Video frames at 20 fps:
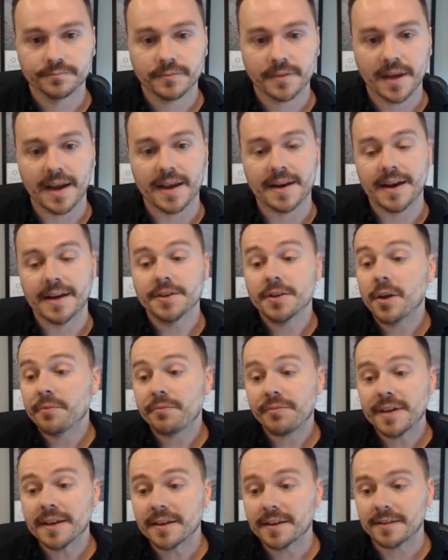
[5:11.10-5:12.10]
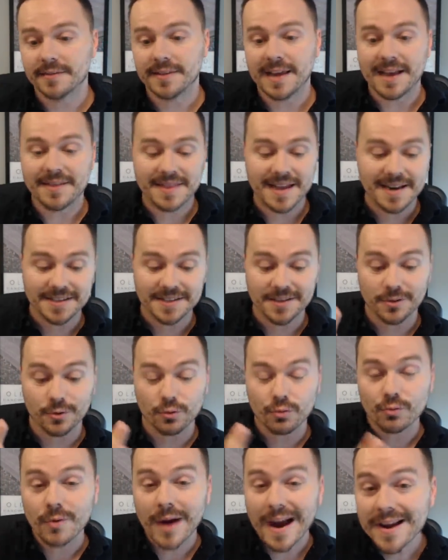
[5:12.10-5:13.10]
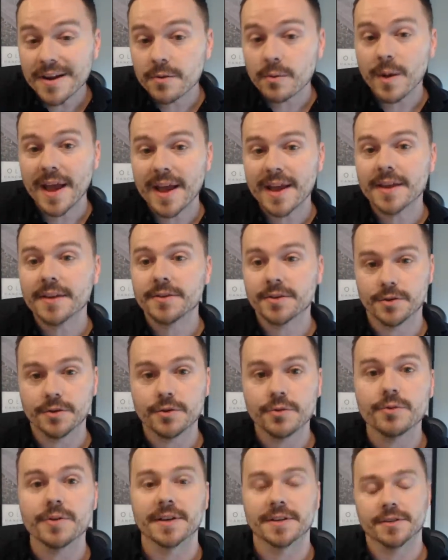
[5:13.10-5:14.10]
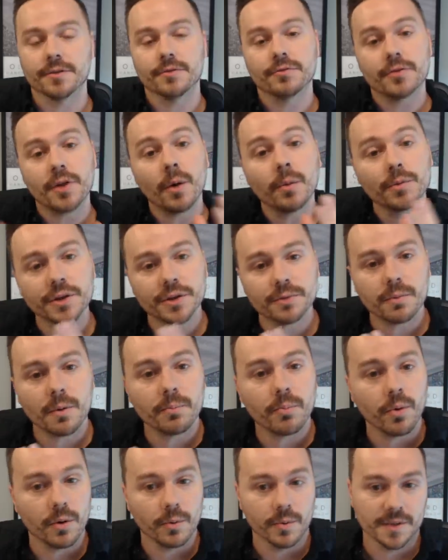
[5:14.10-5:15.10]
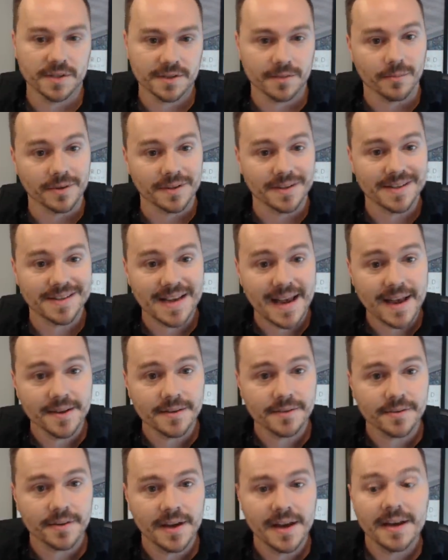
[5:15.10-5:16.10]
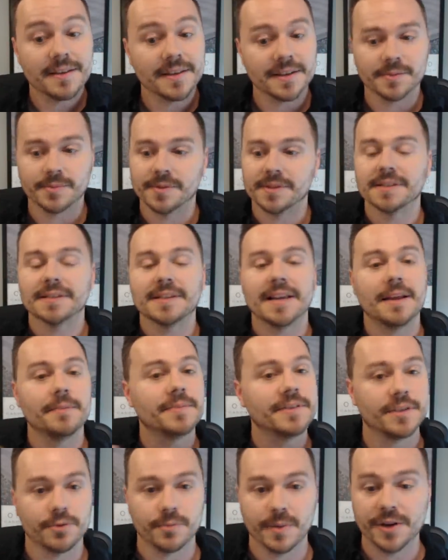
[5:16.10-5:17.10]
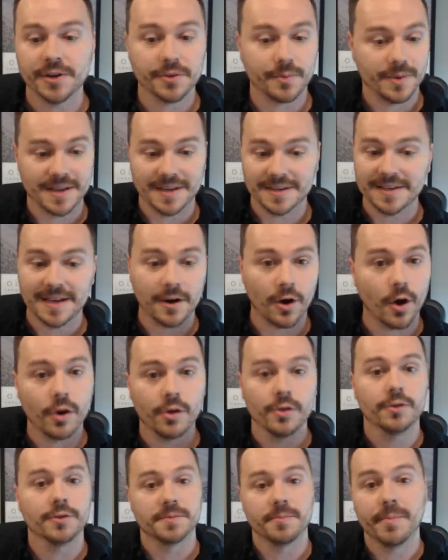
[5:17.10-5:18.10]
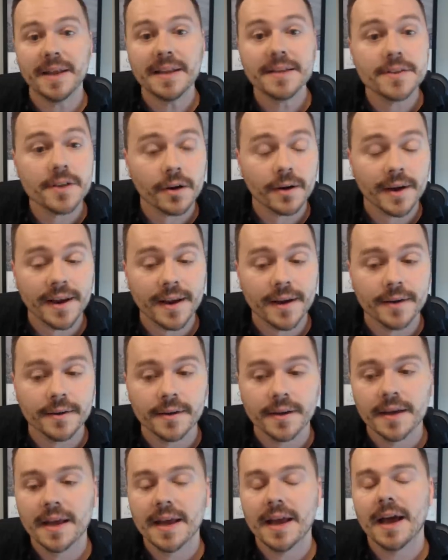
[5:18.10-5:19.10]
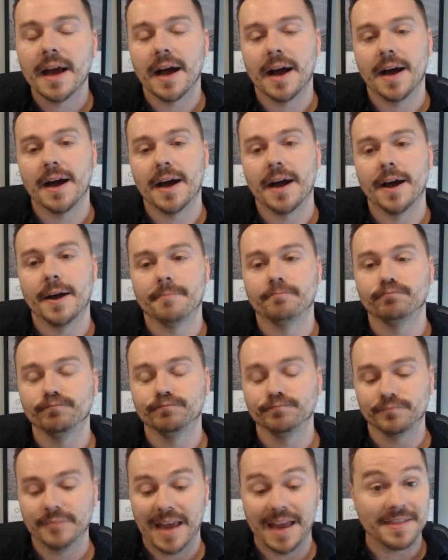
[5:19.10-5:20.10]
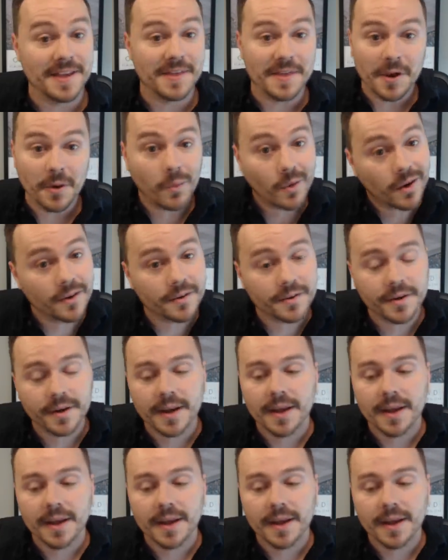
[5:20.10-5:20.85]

And I don't think that that is the right way to do this. You don't just report what someone says. This was the same situation when they said all those bids are in, and then they weren't.